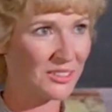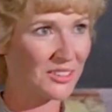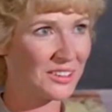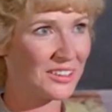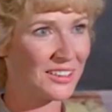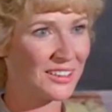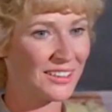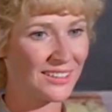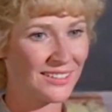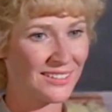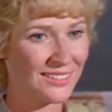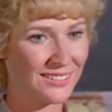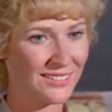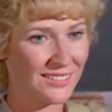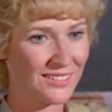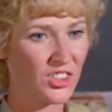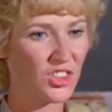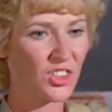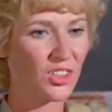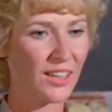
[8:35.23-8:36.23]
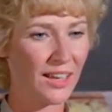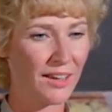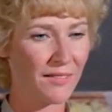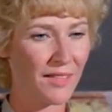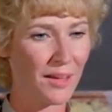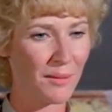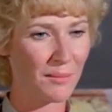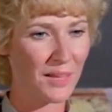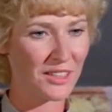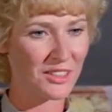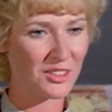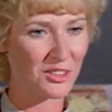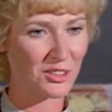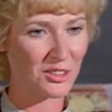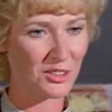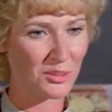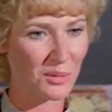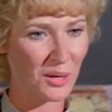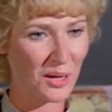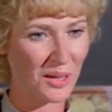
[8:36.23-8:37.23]
relationship with the
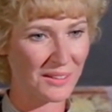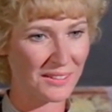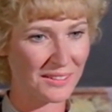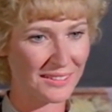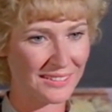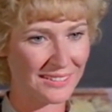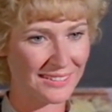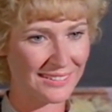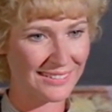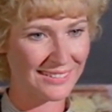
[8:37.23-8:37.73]
Little House